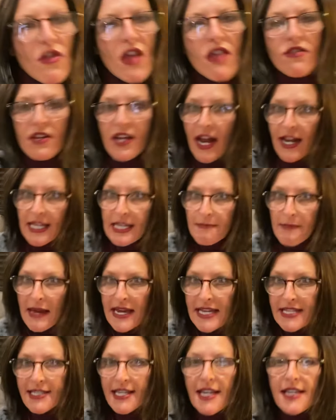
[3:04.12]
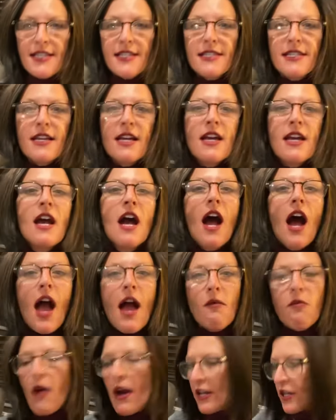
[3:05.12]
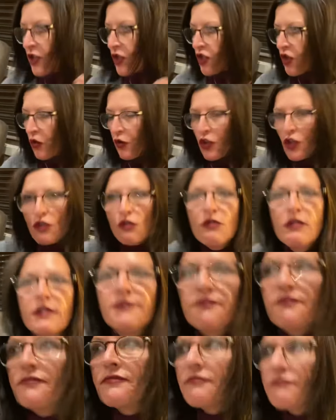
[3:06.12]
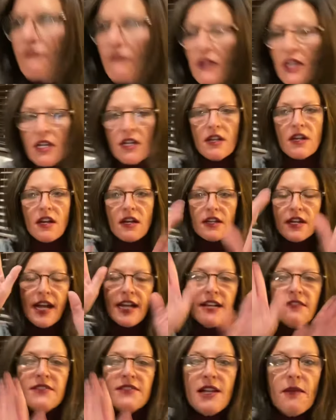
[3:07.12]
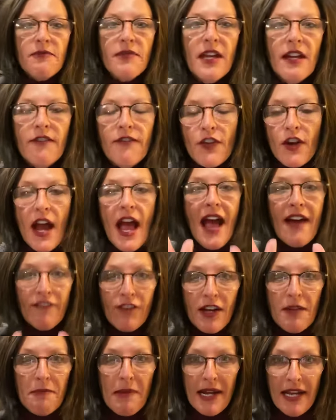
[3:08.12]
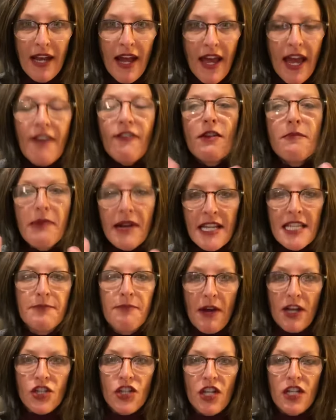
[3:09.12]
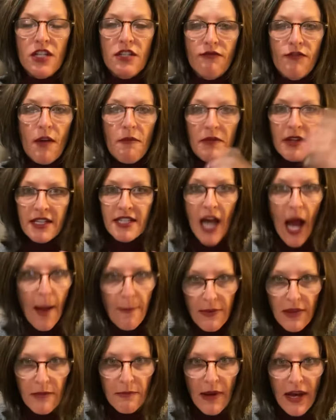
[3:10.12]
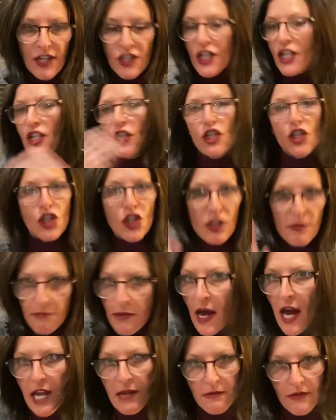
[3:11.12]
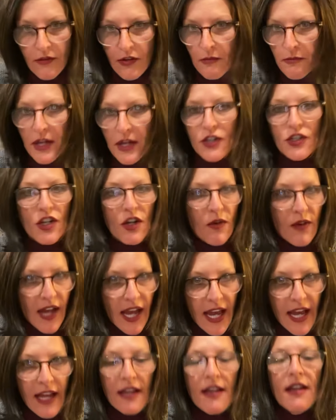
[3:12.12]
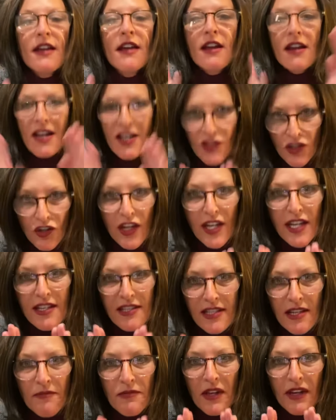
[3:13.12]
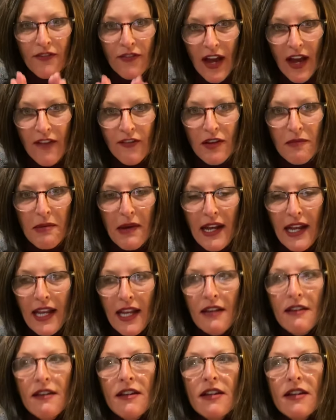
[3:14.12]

kind of the basics. I want to show you kind of something for everybody's budget, from the top of the budget to the bottom of your budget, okay? Because there is something for everybody.